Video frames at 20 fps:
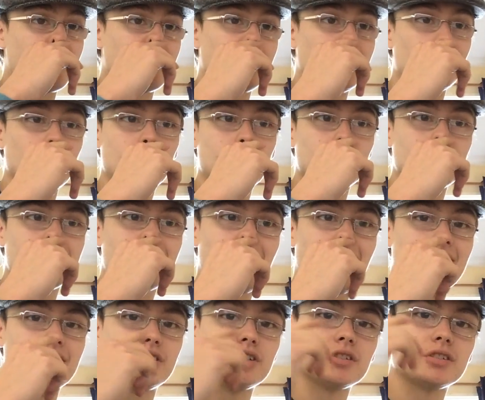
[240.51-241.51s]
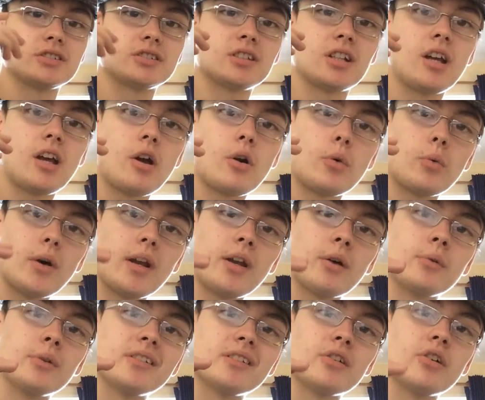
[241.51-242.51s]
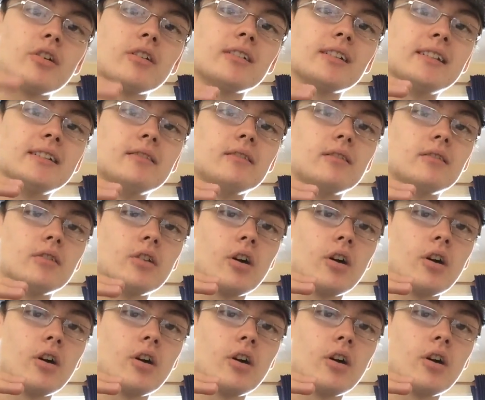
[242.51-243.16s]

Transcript: a few that I just, when I was early,